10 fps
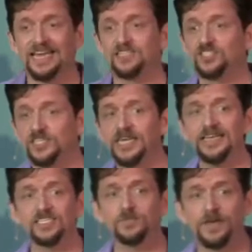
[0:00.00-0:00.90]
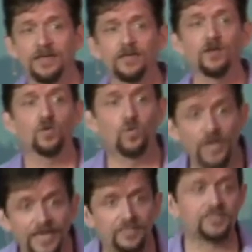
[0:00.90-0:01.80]
and she had spent
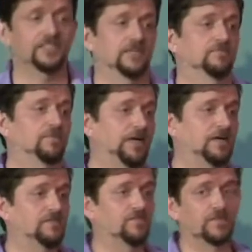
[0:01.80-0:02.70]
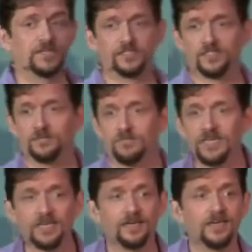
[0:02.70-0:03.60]
weeks preparing for this
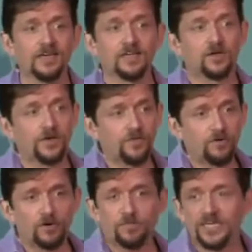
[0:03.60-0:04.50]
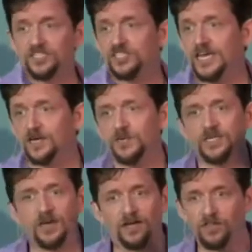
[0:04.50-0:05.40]
meeting, going through her pitch deck
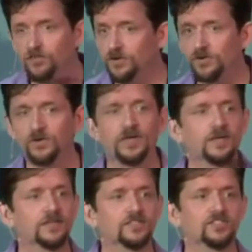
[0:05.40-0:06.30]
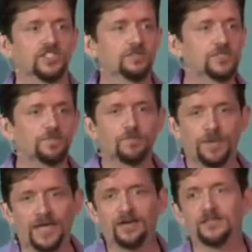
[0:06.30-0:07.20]
we'd gone through. She was
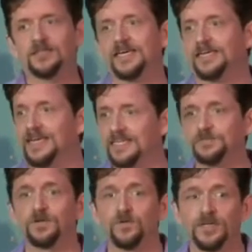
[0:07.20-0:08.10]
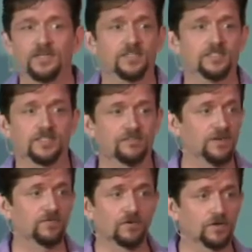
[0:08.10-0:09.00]
prepared like an expert witness in a
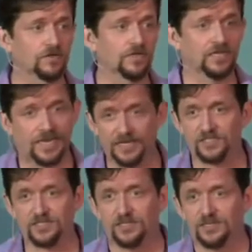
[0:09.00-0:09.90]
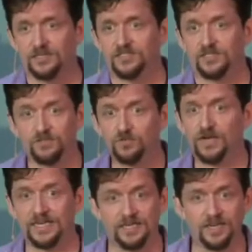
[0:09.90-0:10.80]
federal case. She was
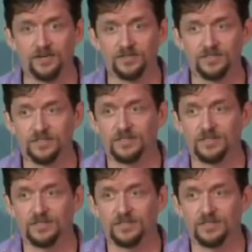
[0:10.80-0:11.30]
ready to go.